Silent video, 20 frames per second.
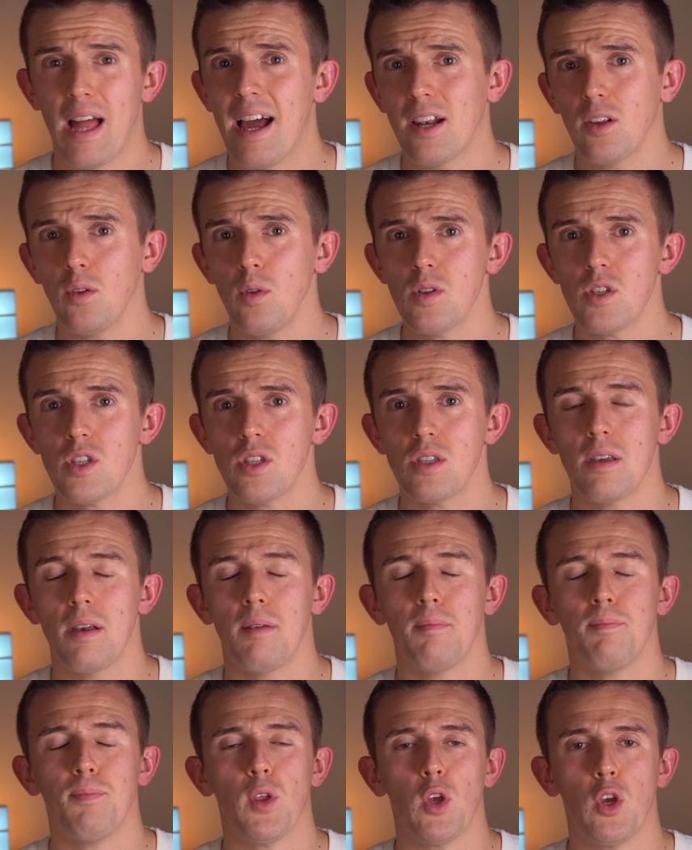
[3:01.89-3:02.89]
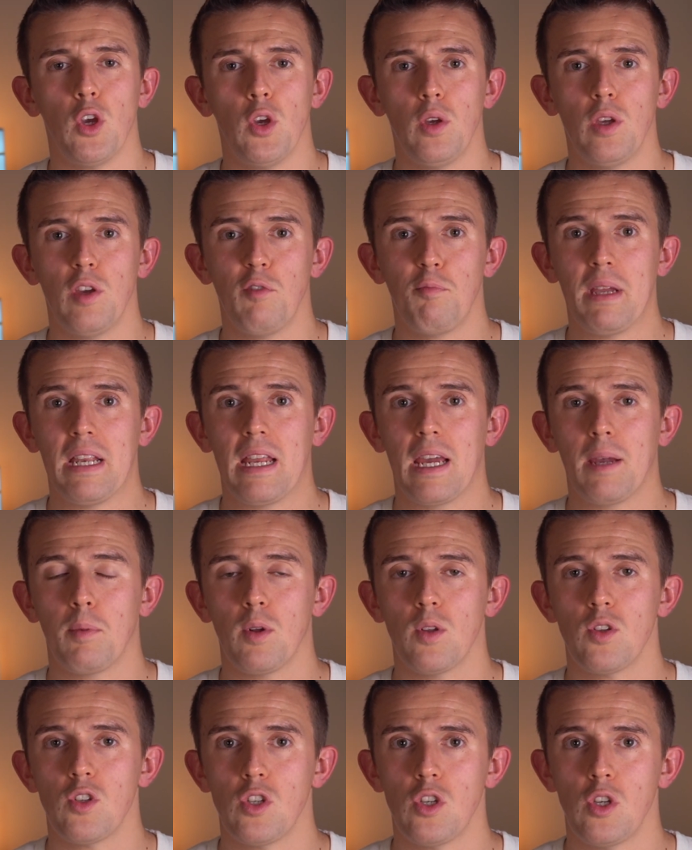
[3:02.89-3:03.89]
adults who you've been
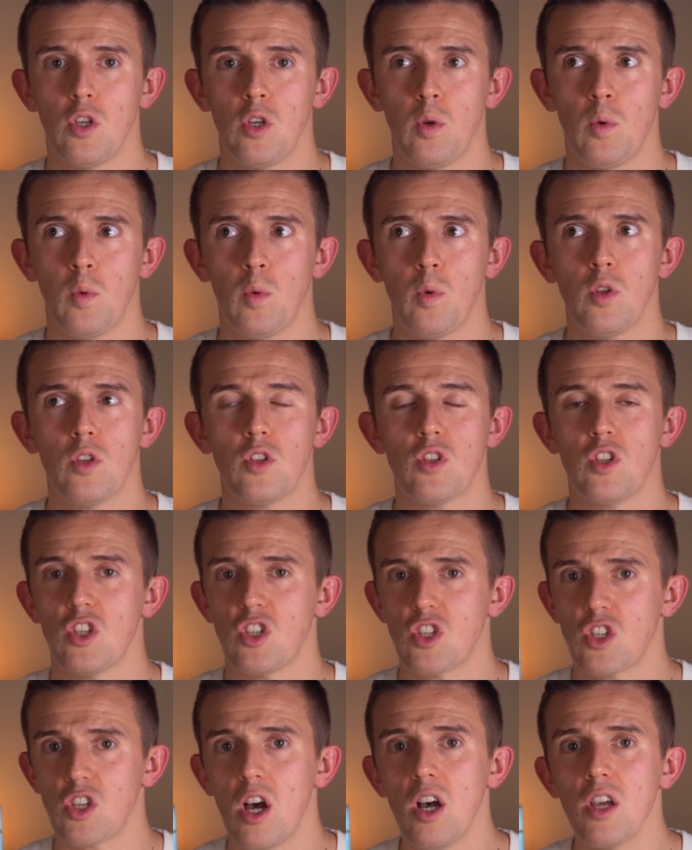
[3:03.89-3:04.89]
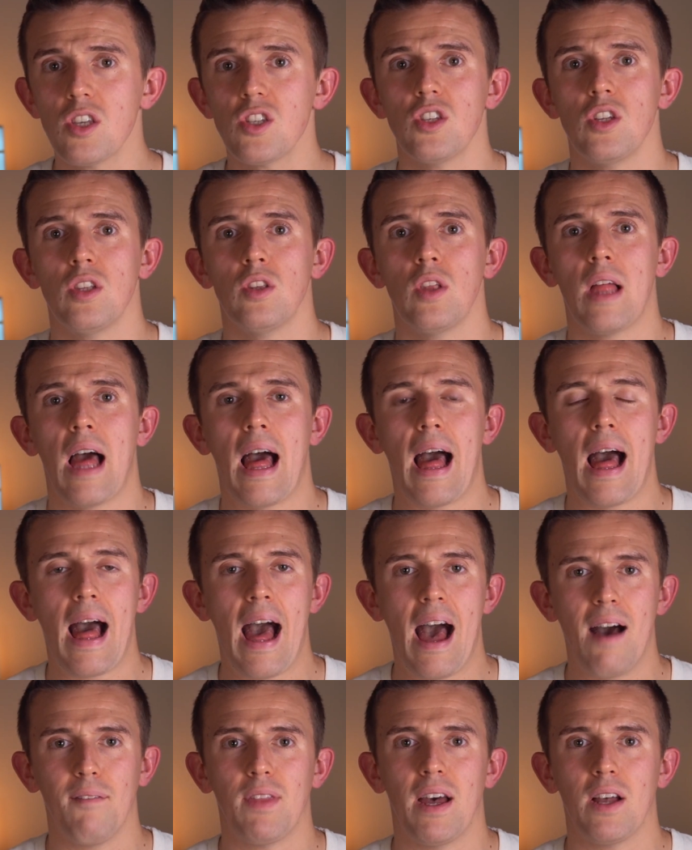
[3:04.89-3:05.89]
able to discuss and
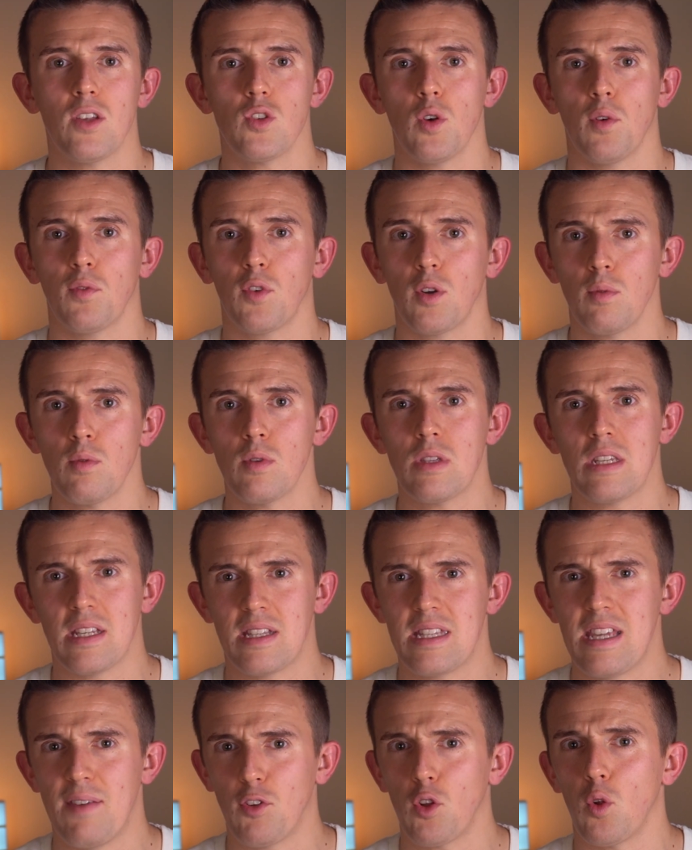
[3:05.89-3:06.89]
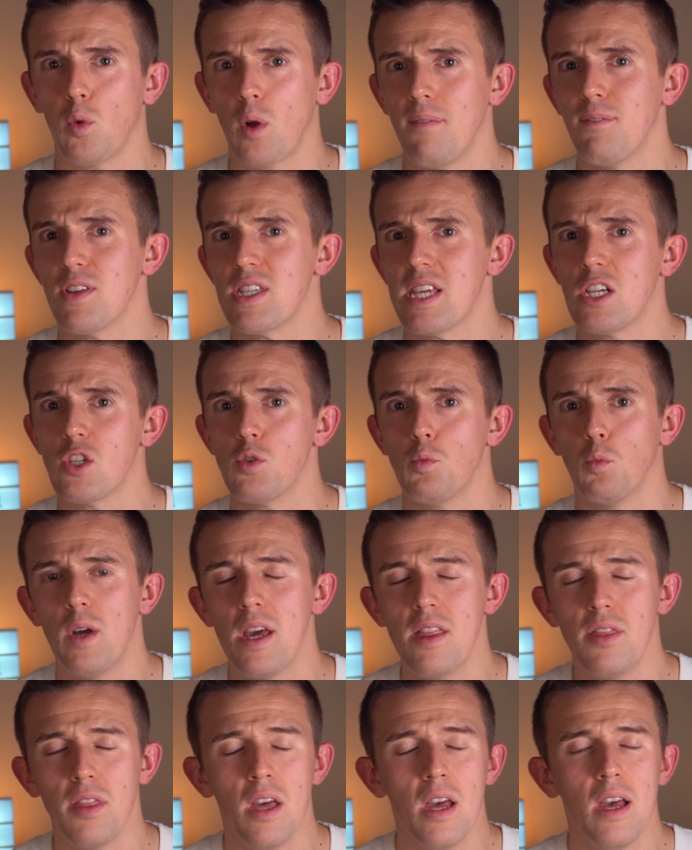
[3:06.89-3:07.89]
have that sort of difficult conversation
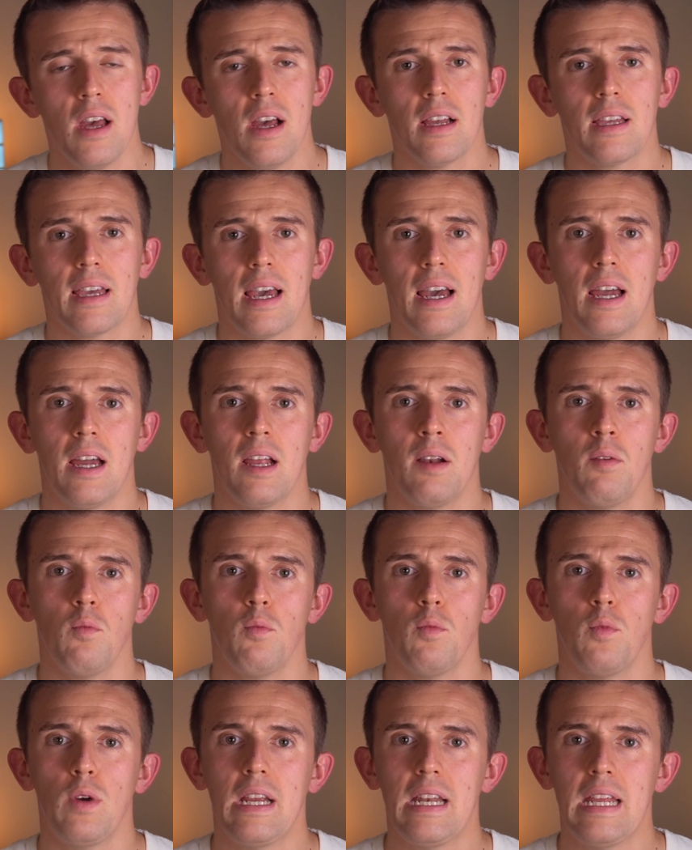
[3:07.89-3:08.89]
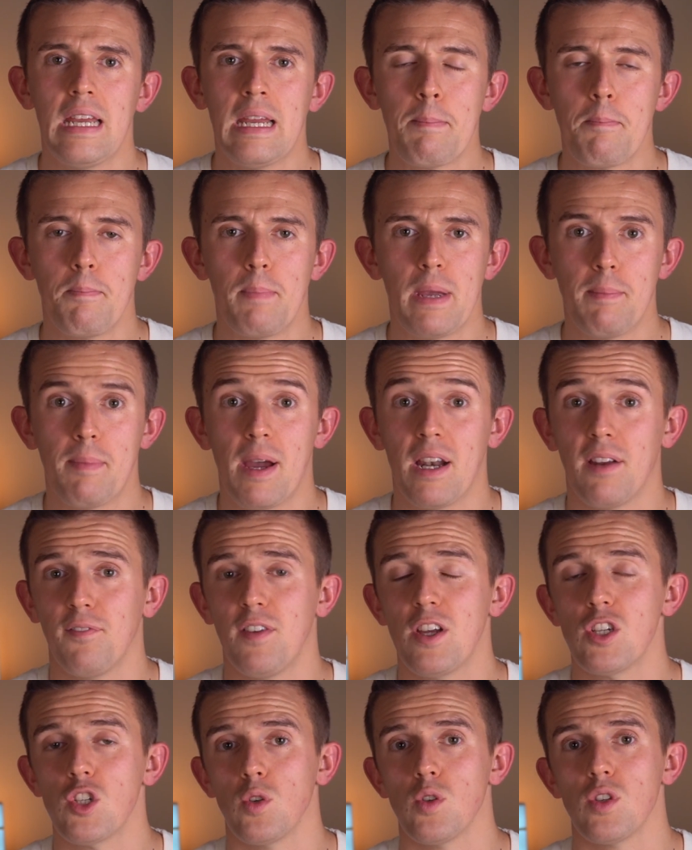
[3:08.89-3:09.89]
with, can really be
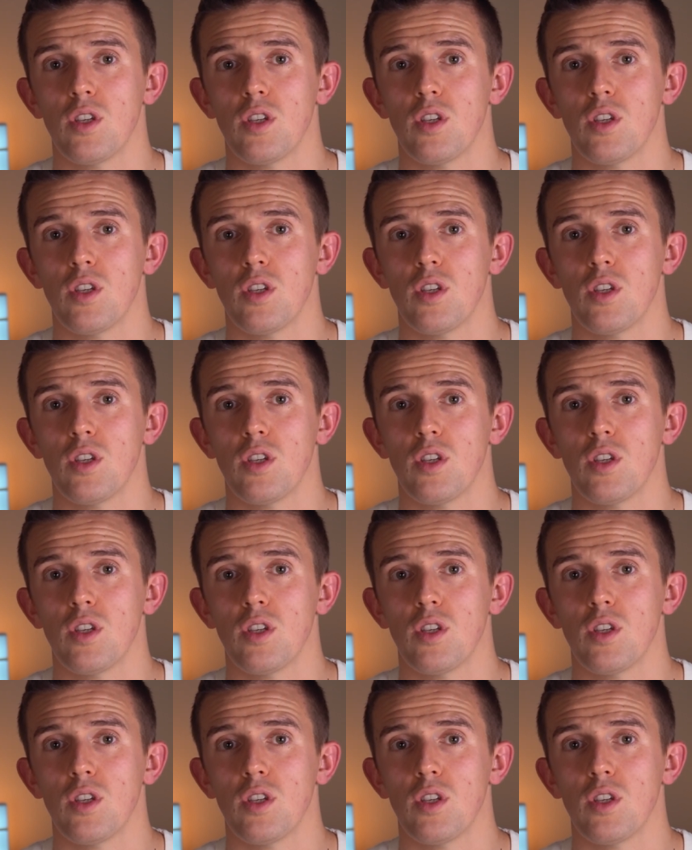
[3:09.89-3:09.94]
beneficial.